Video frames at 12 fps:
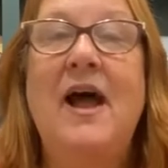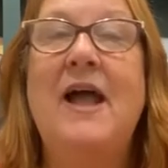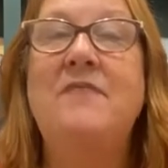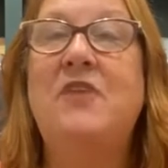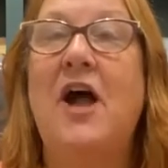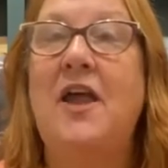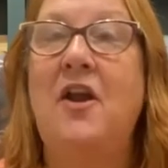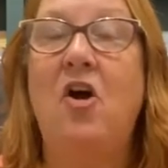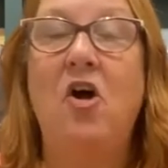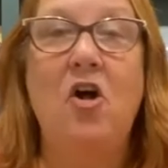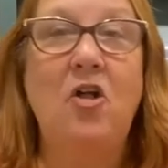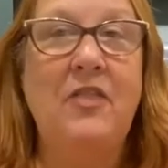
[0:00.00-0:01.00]
I've got
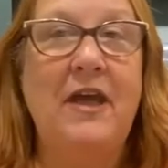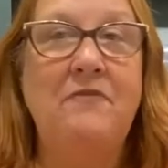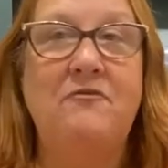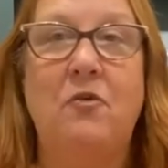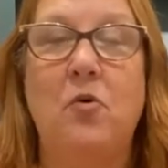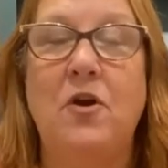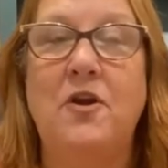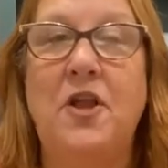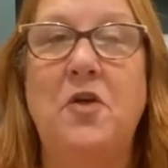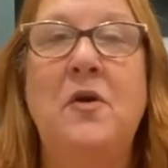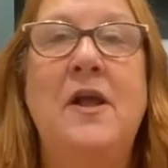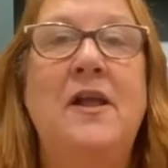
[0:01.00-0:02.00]
all that for
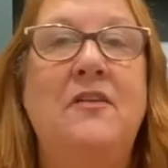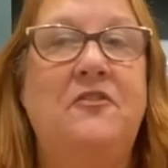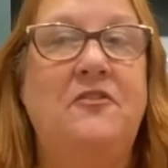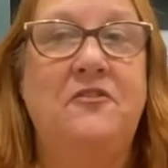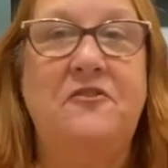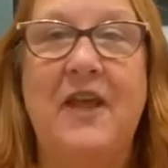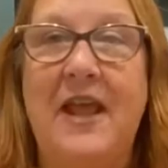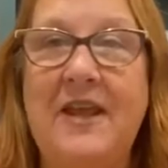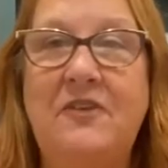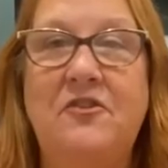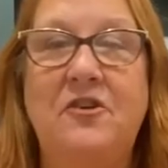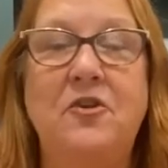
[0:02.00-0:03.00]
you.
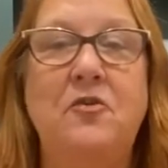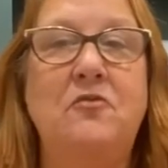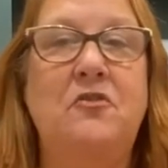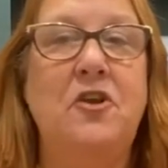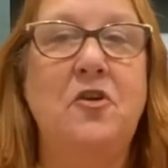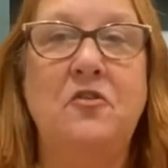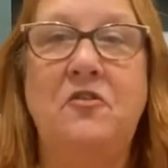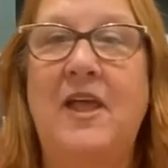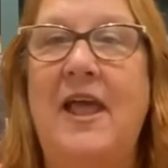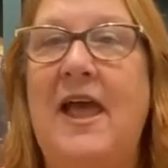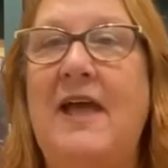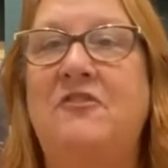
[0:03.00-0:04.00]
Stay tuned. Use the
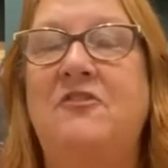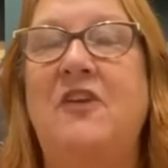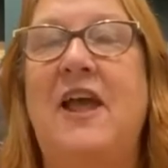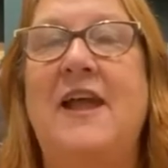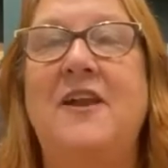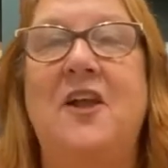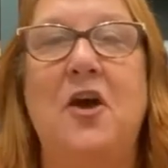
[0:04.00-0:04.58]
hashtag